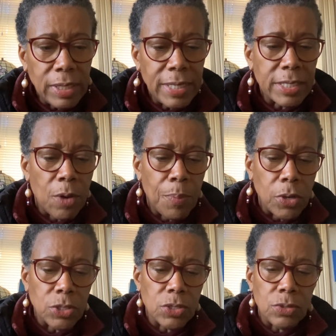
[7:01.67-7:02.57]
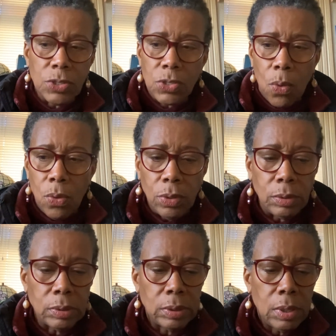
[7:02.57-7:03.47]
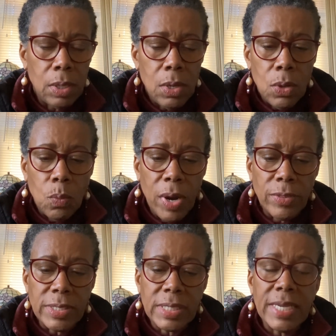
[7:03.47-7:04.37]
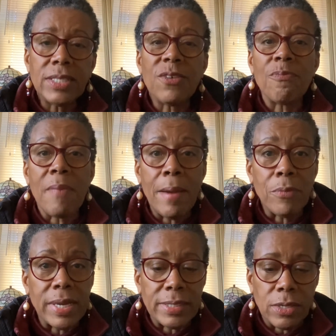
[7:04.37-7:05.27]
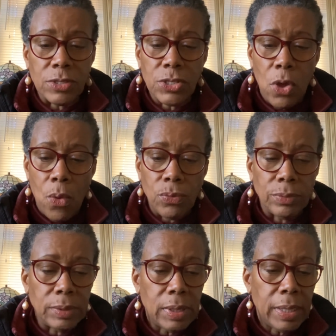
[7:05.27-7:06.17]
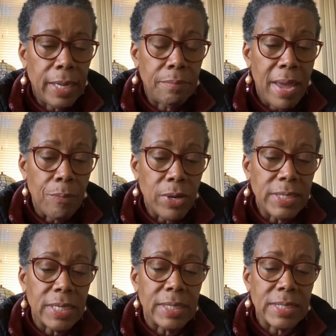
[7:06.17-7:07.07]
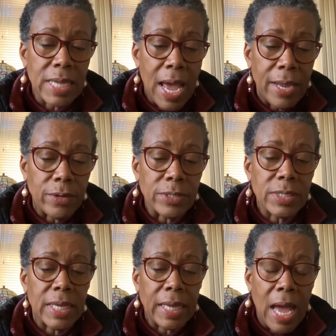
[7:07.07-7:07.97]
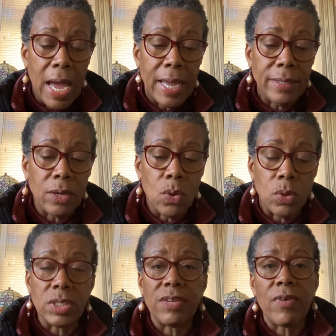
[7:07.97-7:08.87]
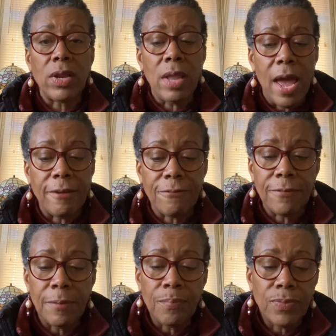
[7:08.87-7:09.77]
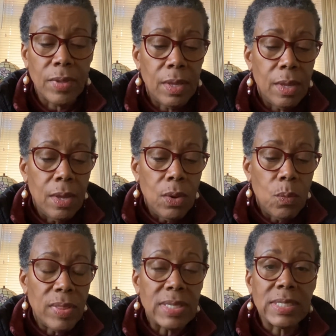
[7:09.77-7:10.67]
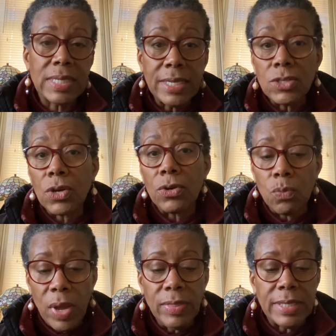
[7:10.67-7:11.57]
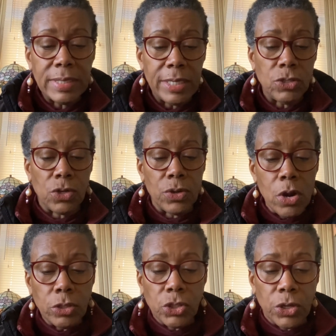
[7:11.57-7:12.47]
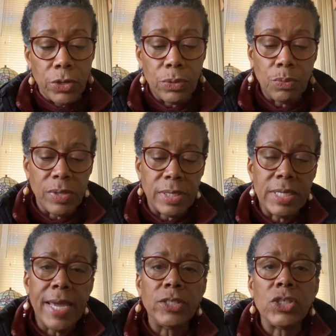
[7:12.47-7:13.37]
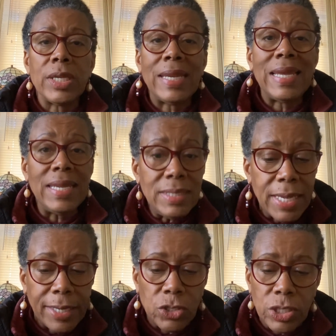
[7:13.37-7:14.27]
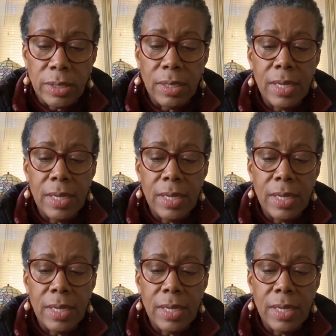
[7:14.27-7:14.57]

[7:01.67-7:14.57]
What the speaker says: is our personal soul, where the seeds of memories are sown, and memories and desires that guide the course of our life. When these seeds are nurtured with attention and intention,